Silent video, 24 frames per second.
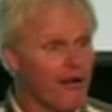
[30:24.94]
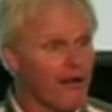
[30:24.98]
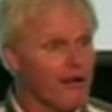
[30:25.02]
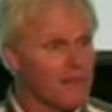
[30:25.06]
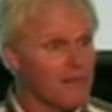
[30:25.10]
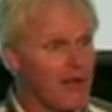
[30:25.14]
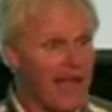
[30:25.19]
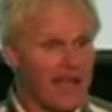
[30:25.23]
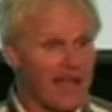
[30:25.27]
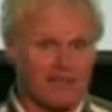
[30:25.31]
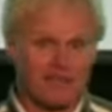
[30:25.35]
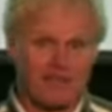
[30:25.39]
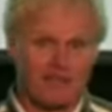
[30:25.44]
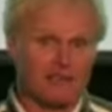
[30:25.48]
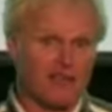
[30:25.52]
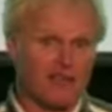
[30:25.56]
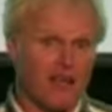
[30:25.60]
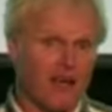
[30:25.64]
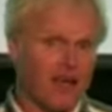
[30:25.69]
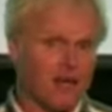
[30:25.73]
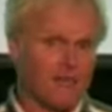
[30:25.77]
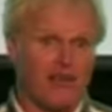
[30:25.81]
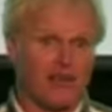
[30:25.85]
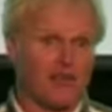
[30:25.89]
Passing
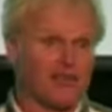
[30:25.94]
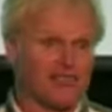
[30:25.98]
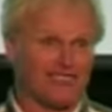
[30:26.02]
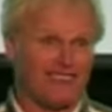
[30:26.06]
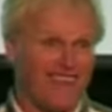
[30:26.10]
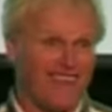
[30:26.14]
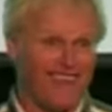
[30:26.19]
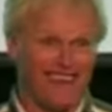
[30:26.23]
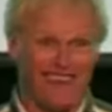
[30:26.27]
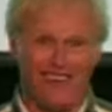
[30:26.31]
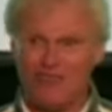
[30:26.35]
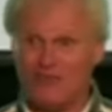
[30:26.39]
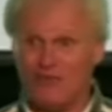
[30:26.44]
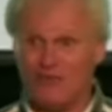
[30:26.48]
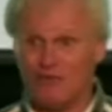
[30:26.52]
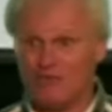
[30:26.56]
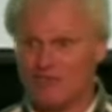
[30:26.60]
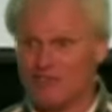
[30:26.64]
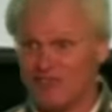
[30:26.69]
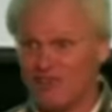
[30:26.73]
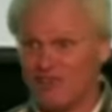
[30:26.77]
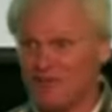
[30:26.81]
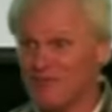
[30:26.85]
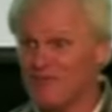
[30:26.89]
time, entertaining you
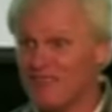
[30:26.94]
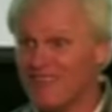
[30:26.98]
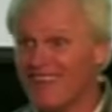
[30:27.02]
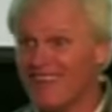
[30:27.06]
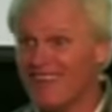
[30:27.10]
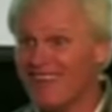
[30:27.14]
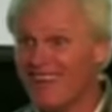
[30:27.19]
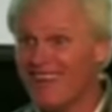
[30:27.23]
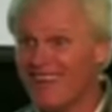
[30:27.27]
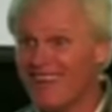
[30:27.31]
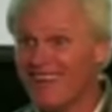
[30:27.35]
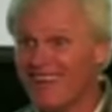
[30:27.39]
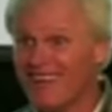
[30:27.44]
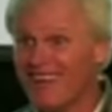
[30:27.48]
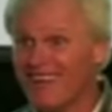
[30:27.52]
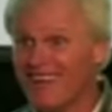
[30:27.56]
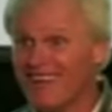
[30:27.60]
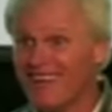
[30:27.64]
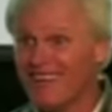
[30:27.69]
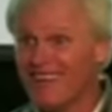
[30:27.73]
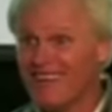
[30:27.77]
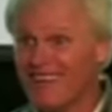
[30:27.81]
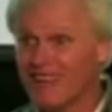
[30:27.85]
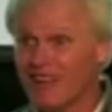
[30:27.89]
or something.
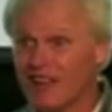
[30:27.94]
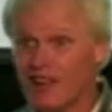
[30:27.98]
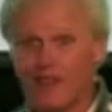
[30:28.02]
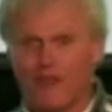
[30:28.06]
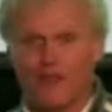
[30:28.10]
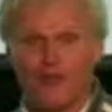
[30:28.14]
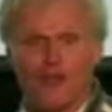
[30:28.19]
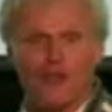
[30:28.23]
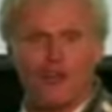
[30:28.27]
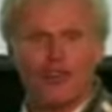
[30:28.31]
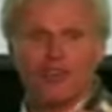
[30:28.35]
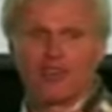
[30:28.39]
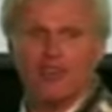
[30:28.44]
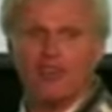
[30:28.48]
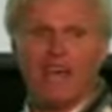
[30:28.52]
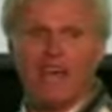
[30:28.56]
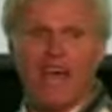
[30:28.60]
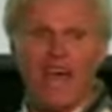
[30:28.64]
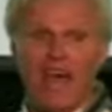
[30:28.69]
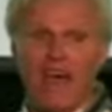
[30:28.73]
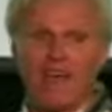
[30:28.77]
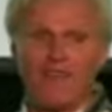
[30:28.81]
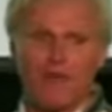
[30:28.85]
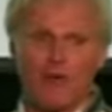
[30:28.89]
Look, if you couldn't
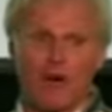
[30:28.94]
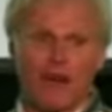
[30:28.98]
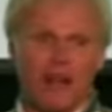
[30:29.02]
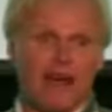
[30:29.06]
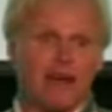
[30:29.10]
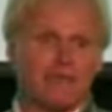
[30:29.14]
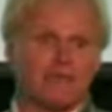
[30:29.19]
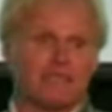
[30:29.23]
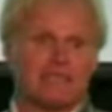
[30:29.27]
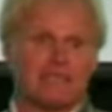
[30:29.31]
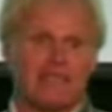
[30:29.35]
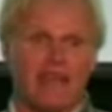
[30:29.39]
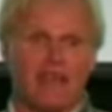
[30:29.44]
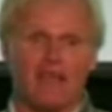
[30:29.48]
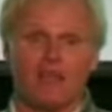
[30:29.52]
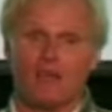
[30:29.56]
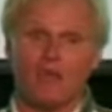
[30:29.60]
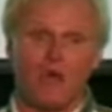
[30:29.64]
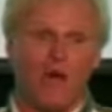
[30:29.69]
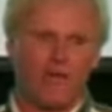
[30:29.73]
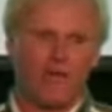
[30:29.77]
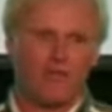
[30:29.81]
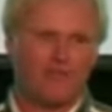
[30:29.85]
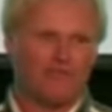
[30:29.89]
have what I'm saying,
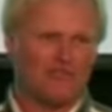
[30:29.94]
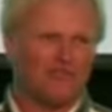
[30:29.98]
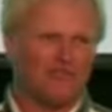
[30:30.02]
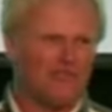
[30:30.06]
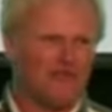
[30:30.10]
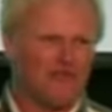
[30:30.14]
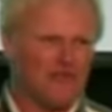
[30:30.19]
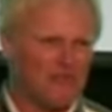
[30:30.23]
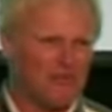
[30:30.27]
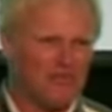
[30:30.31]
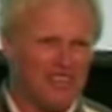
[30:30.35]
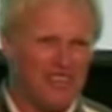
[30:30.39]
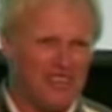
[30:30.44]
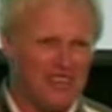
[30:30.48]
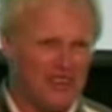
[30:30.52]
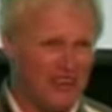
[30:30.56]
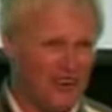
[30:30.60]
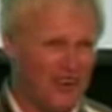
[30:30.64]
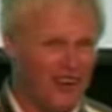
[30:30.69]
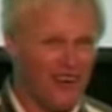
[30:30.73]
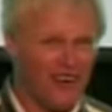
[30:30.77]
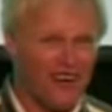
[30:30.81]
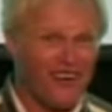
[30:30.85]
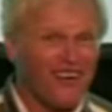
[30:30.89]
why would you even be
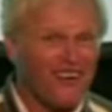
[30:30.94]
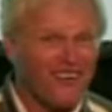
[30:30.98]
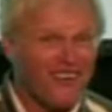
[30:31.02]
here?